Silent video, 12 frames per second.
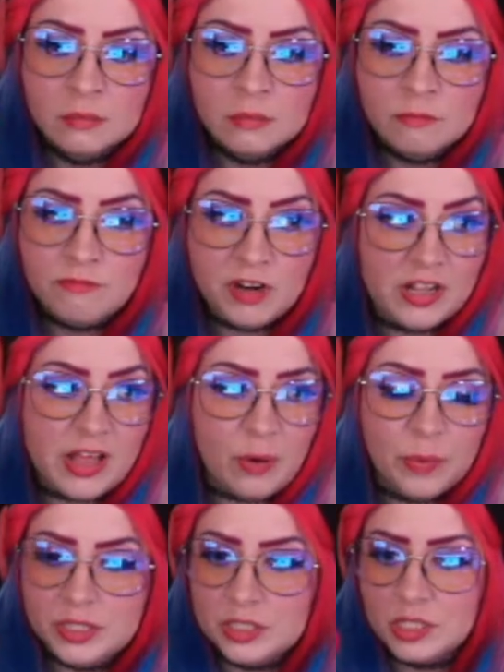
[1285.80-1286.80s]
Fallout
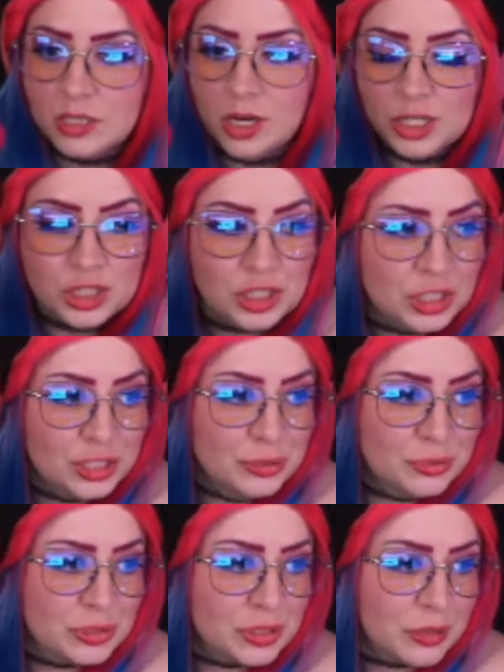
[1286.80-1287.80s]
ones to launch
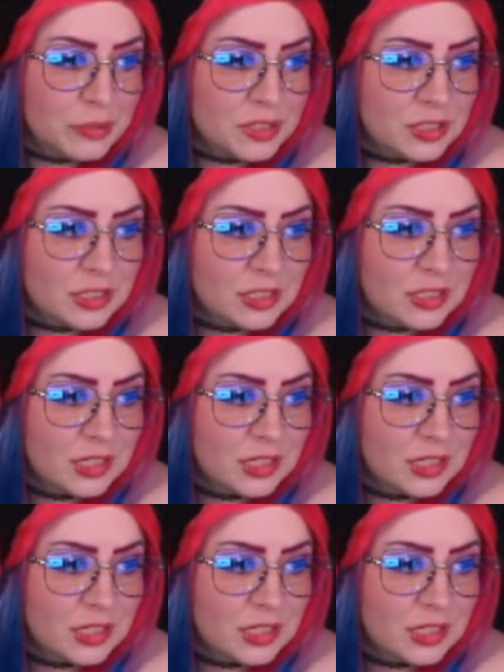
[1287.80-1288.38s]
too. So I was